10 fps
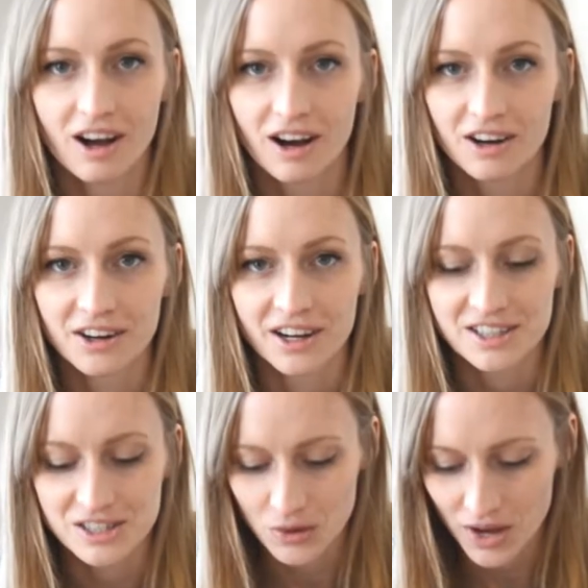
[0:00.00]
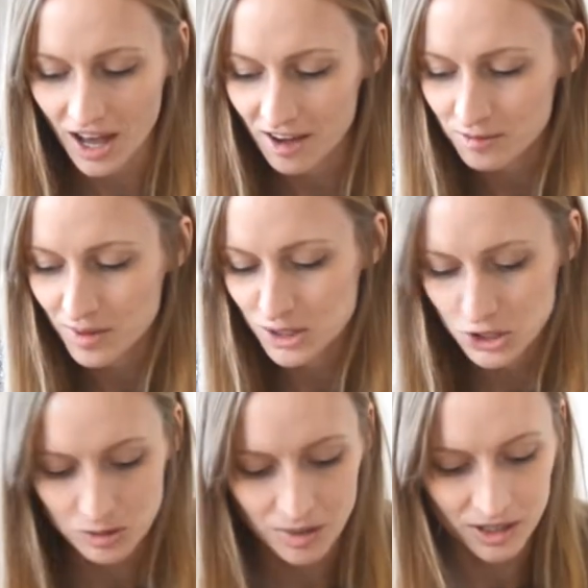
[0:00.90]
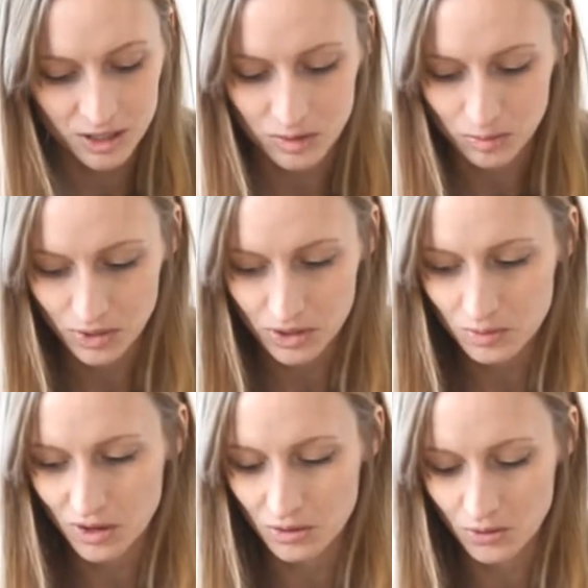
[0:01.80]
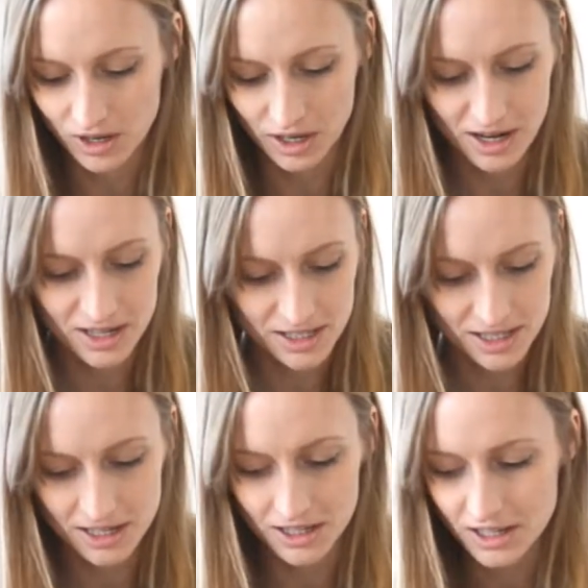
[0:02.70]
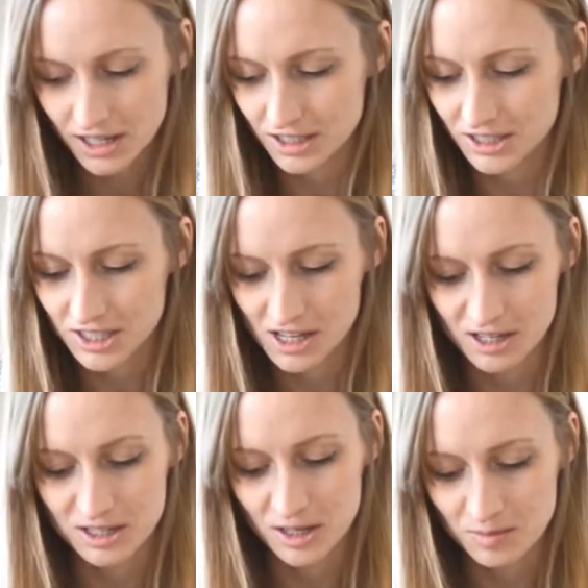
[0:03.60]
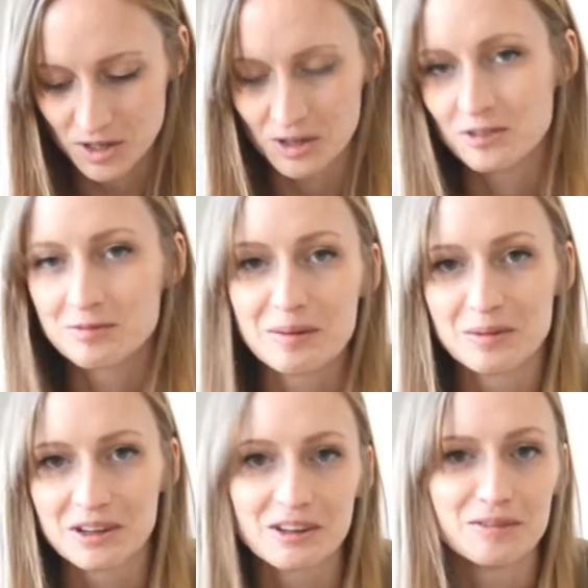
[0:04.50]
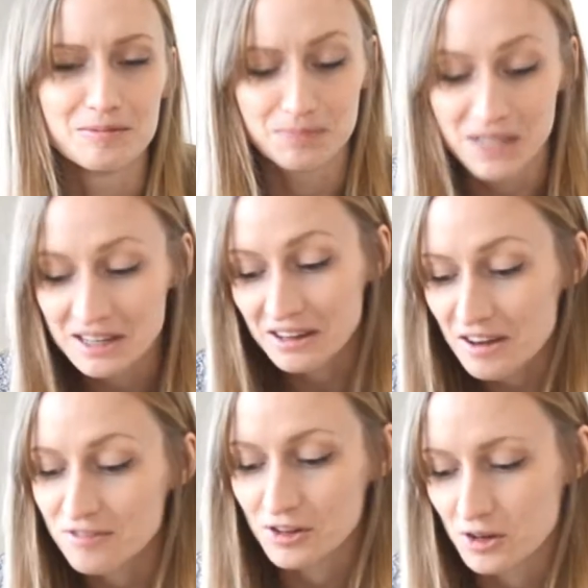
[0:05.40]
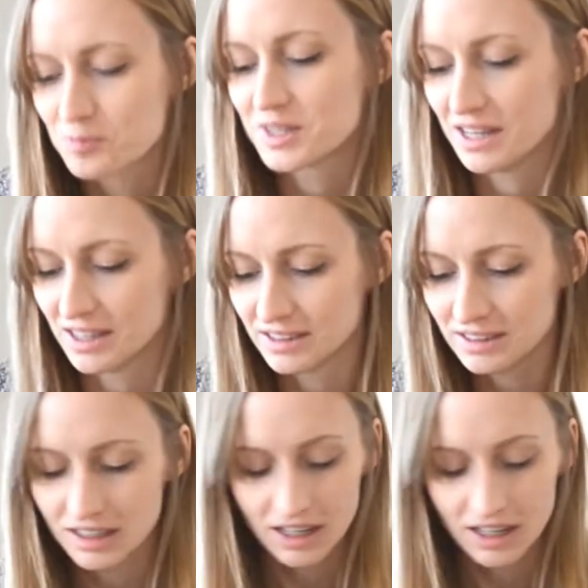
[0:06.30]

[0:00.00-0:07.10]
All right, so I have my shoebox pretty well organized here. I just kind of dumped all of my manila envelopes in.